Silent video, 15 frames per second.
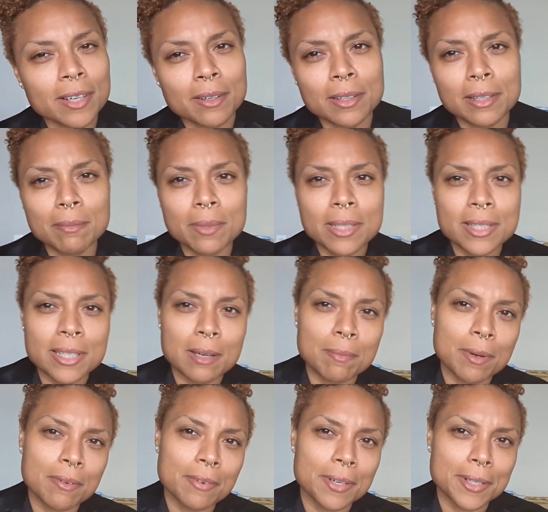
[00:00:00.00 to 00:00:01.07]
Let me step
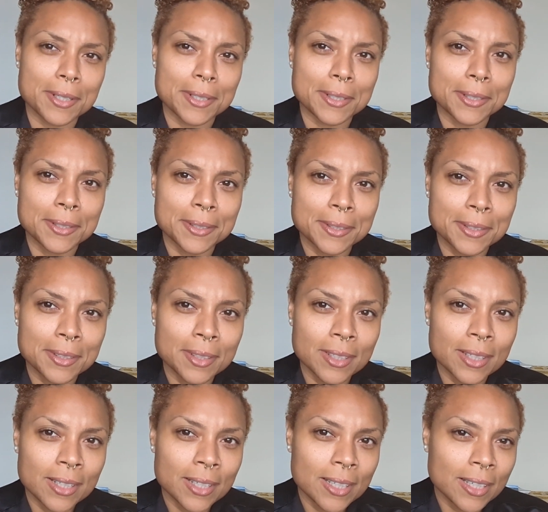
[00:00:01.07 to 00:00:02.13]
over here.
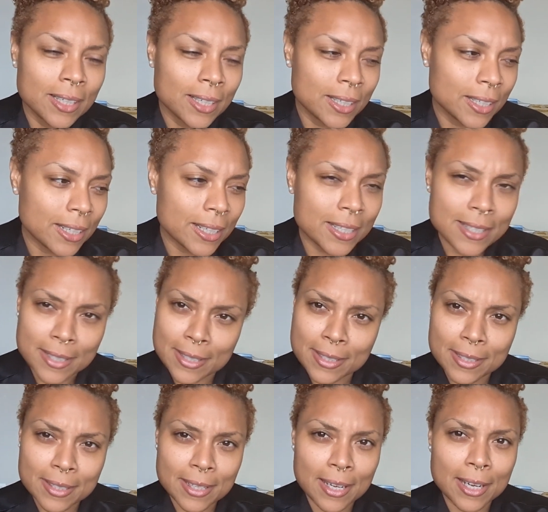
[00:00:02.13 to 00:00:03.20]

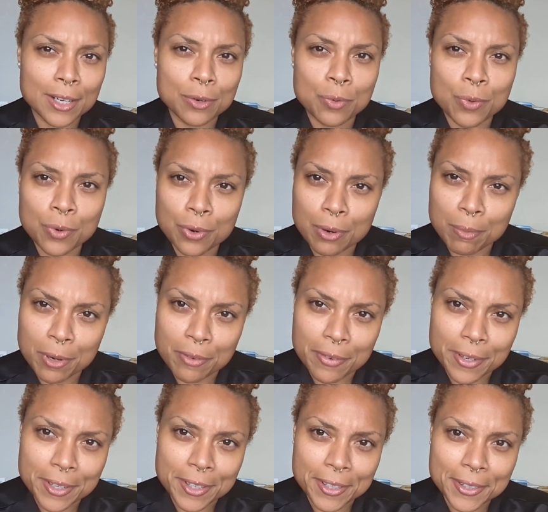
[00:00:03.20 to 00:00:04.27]
It's kind of warm over
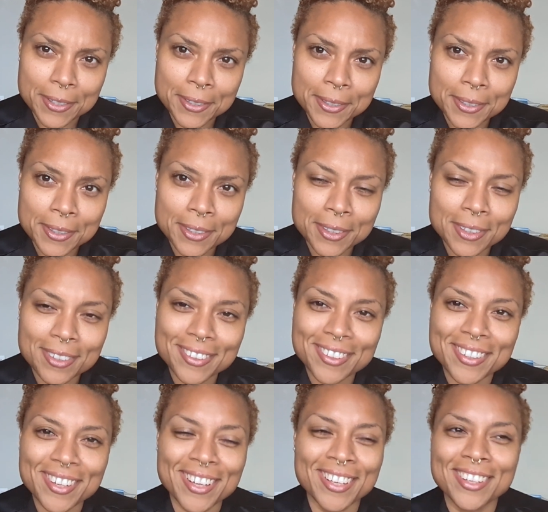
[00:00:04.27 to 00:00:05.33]
here.
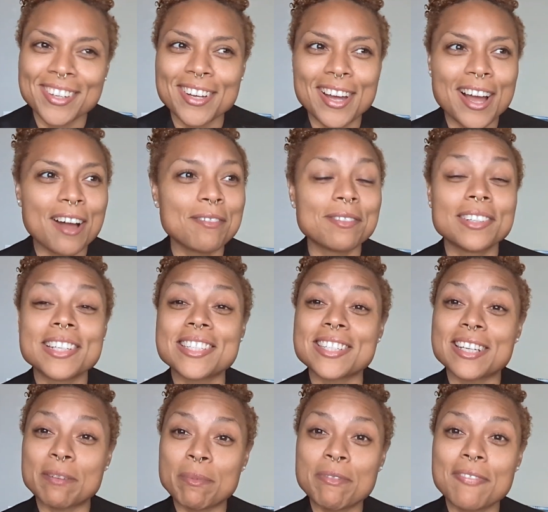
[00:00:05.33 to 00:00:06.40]
Listen,
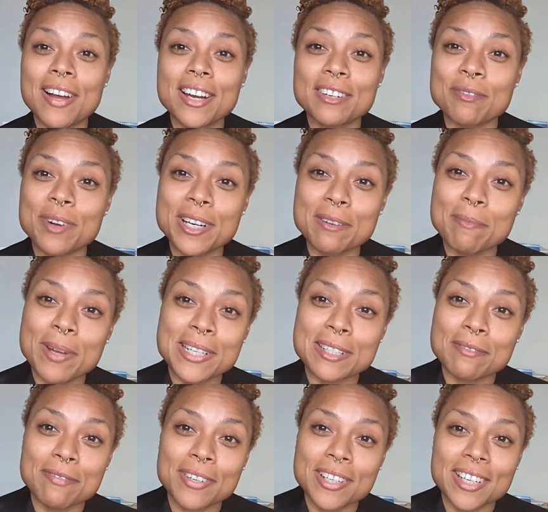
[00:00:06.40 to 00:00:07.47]
I'm gonna find a way to make
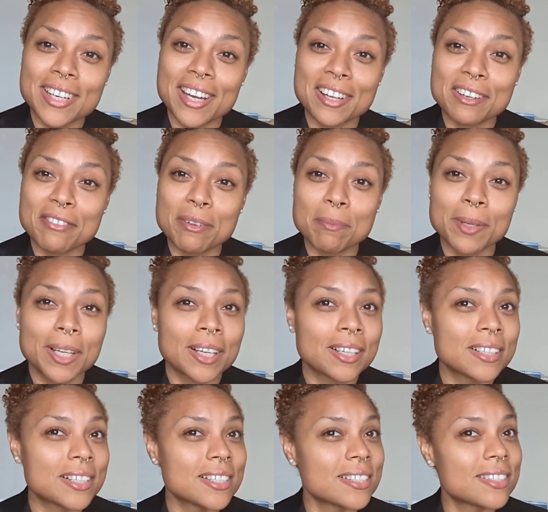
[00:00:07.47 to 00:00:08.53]
some fun out of it
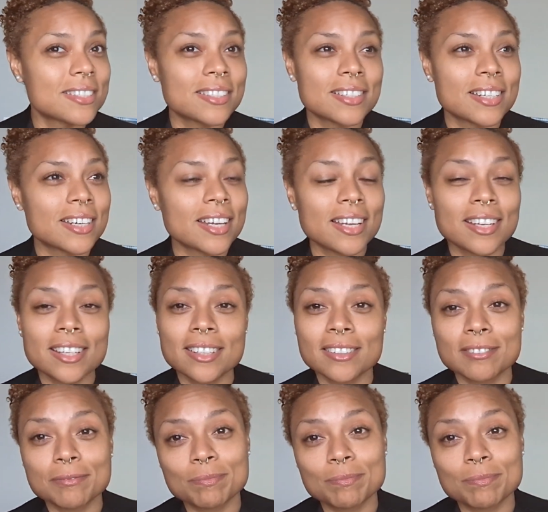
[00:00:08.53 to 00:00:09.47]
because it ain't.